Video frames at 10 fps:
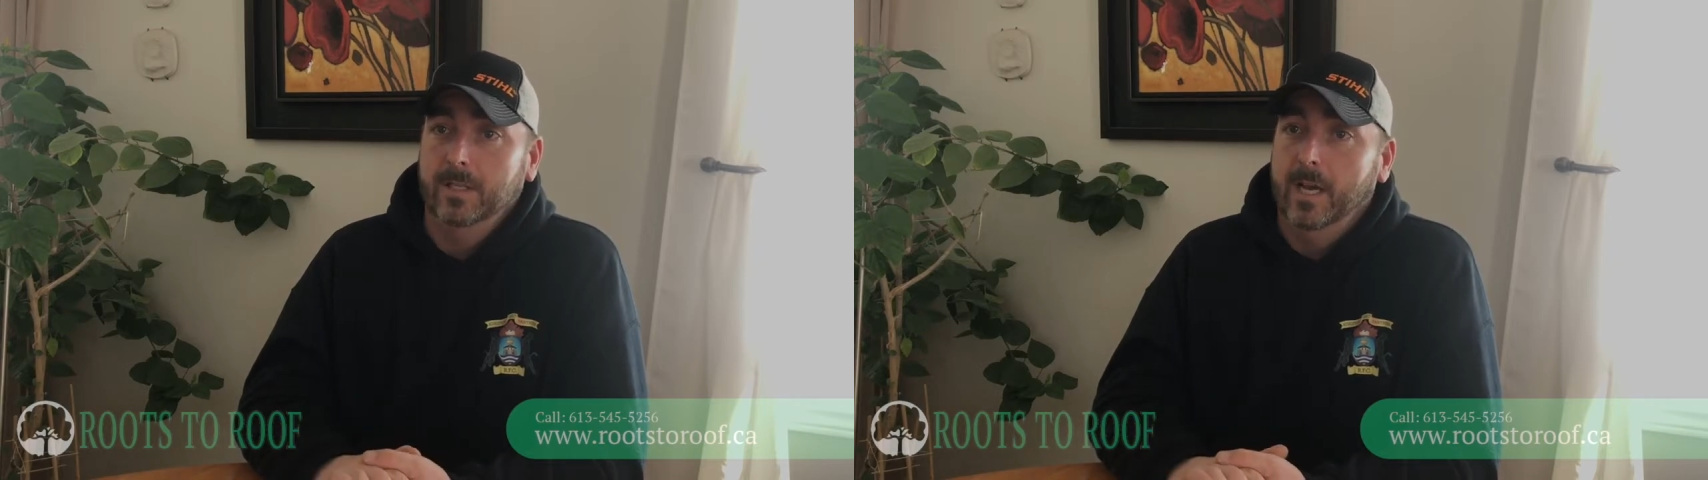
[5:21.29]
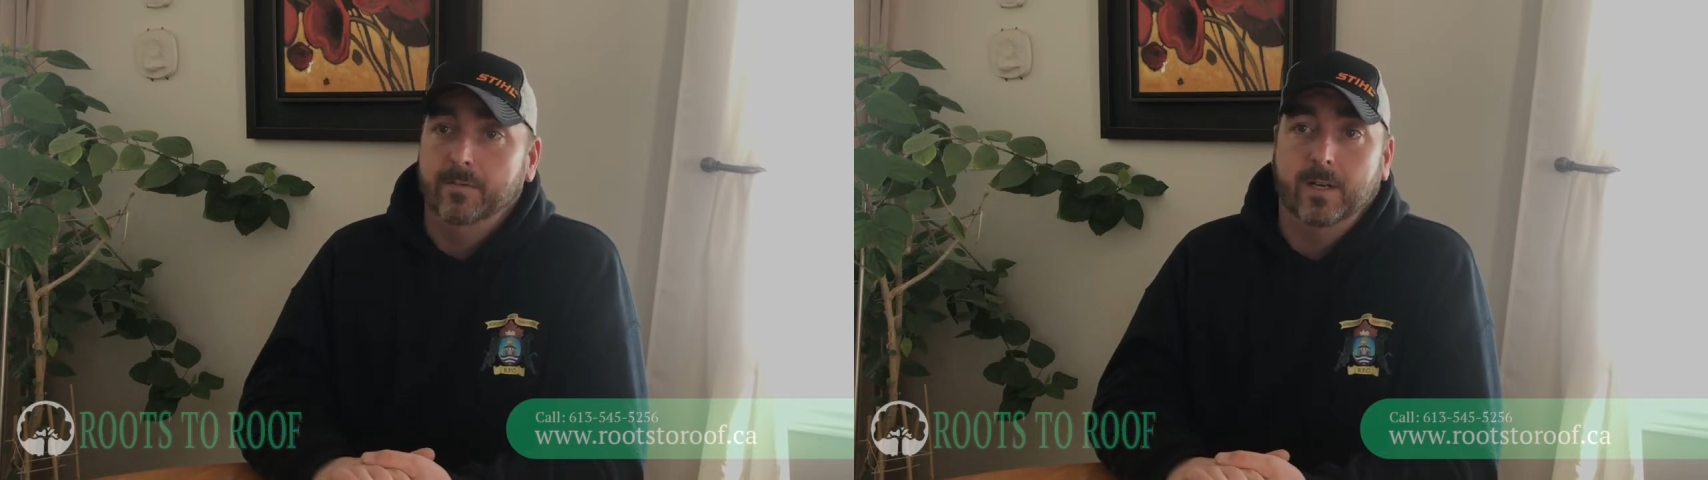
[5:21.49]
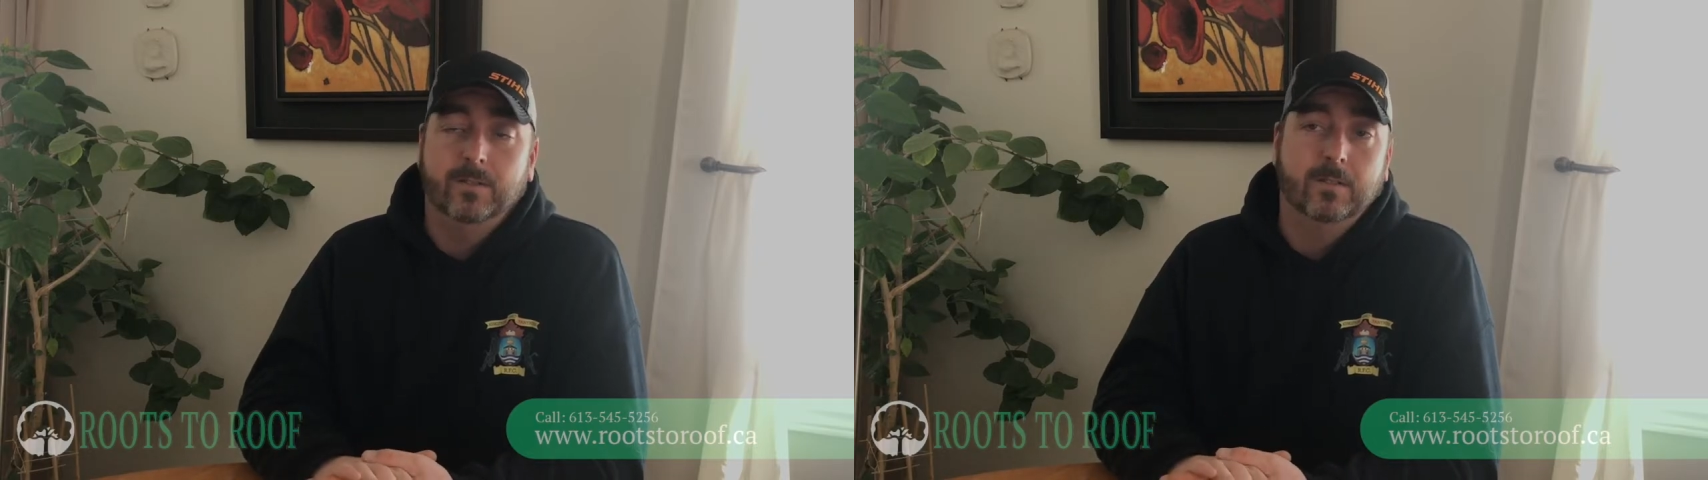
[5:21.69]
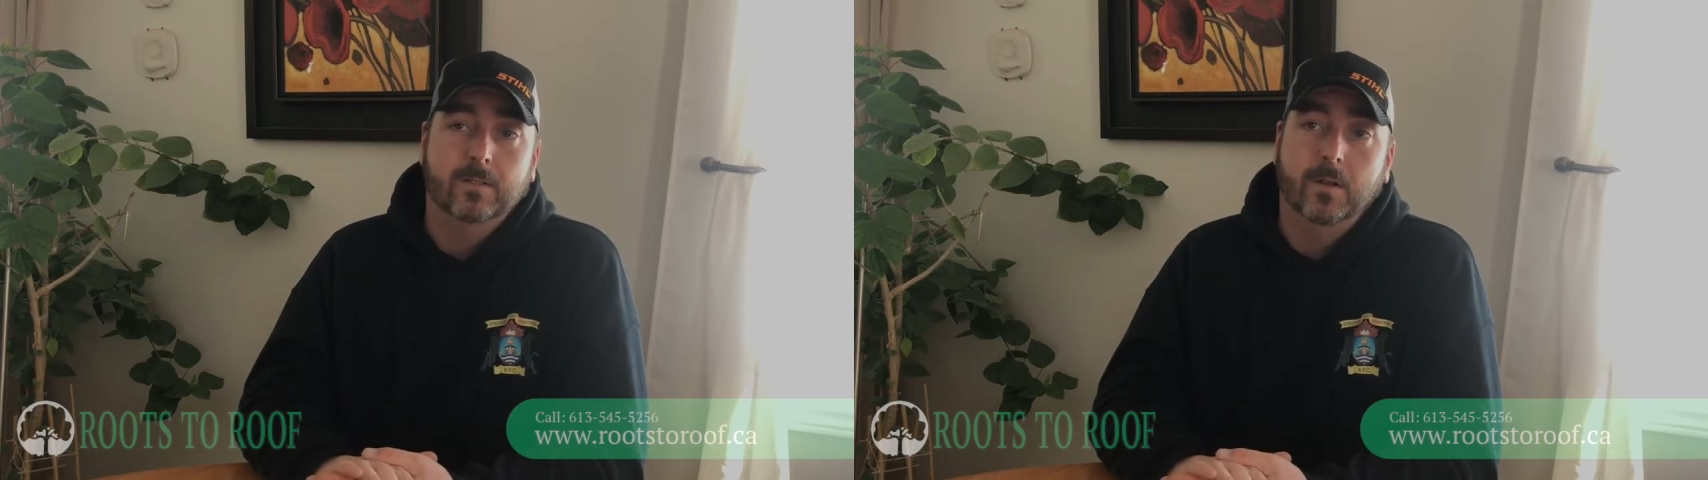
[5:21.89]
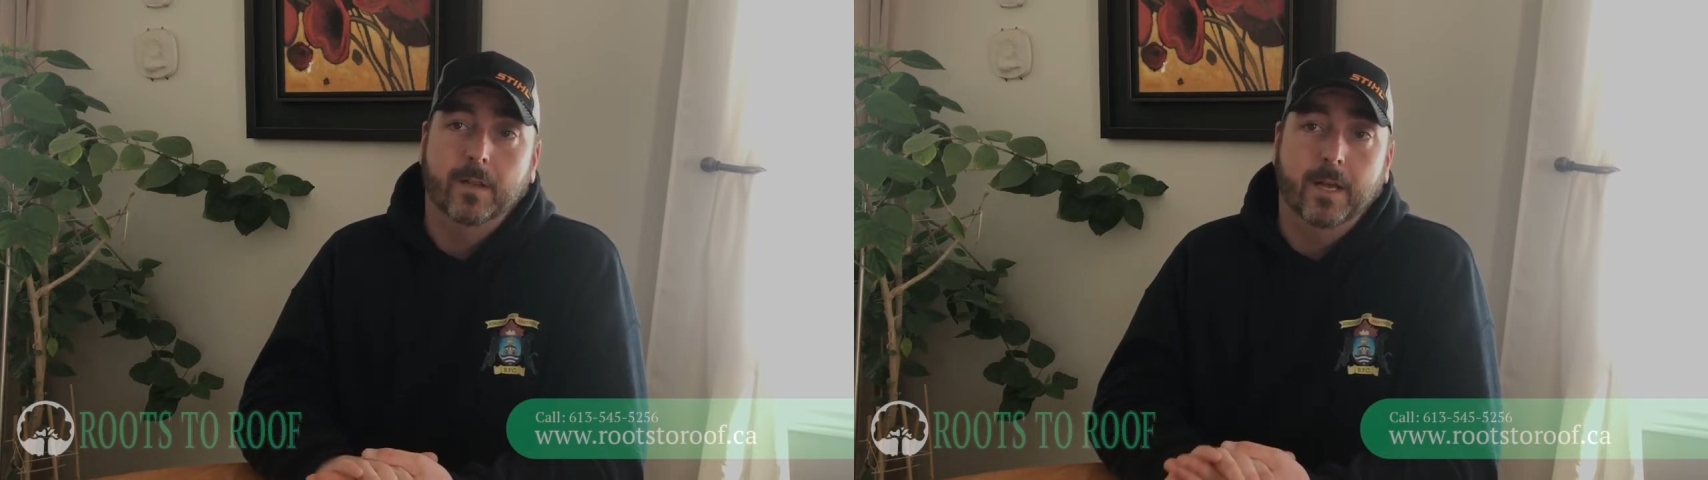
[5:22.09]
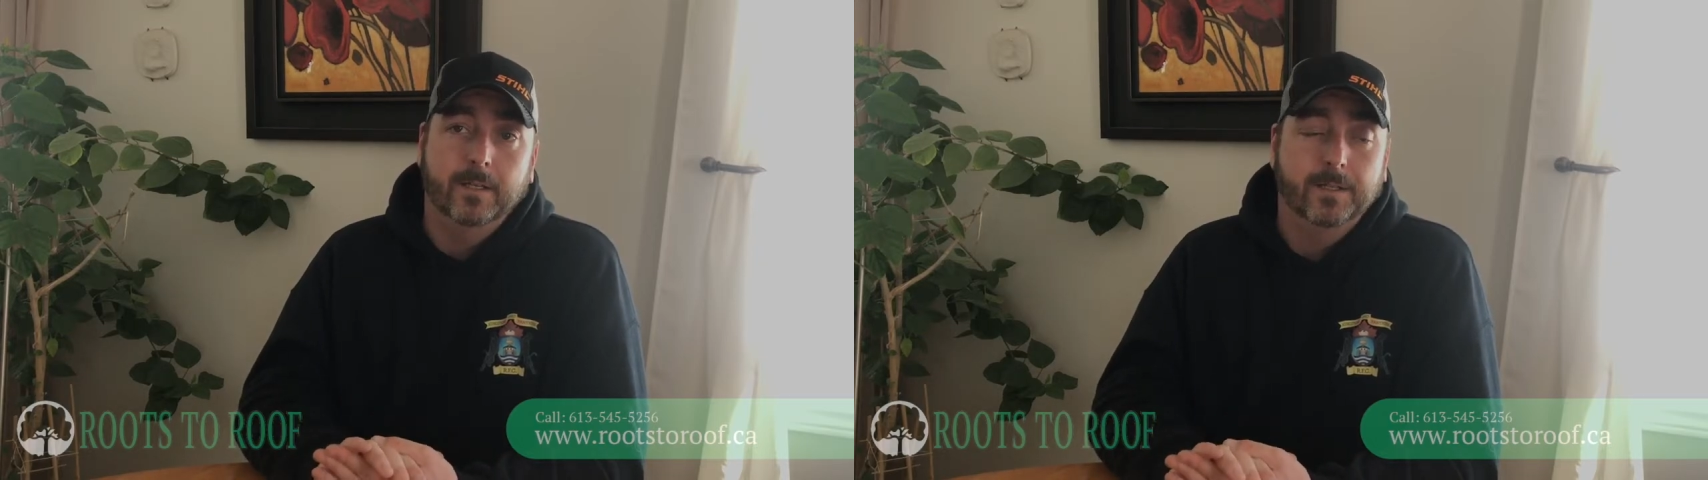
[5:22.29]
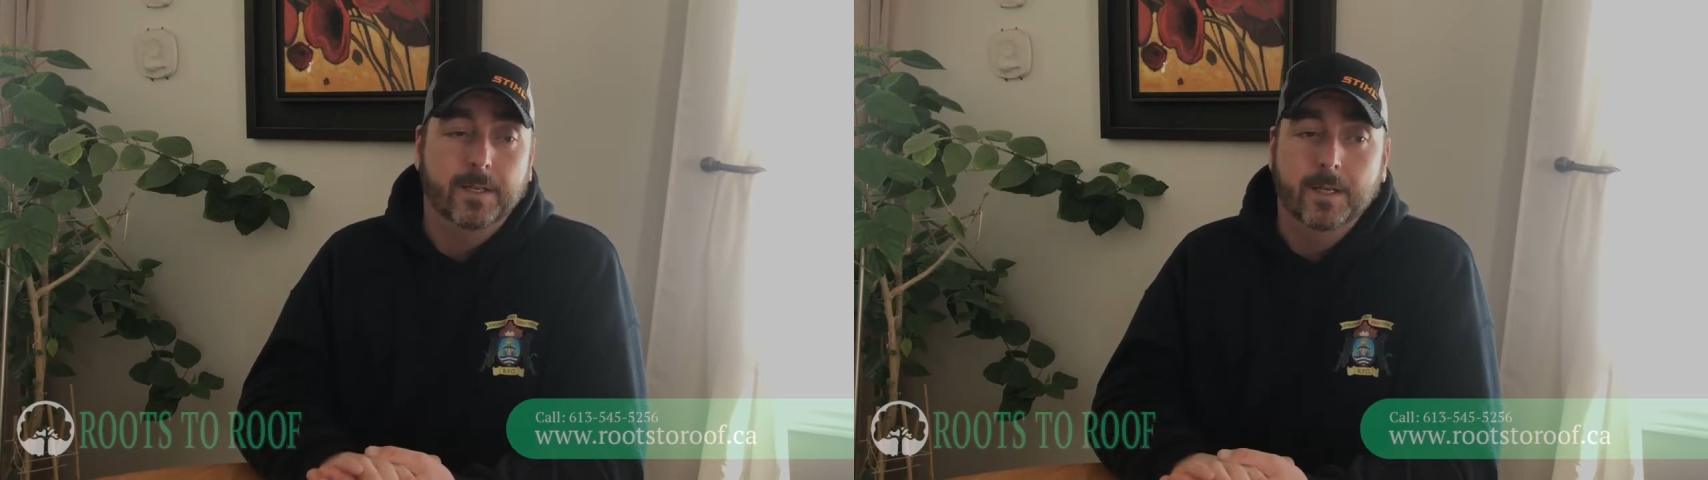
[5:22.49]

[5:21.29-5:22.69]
the addresses and all that.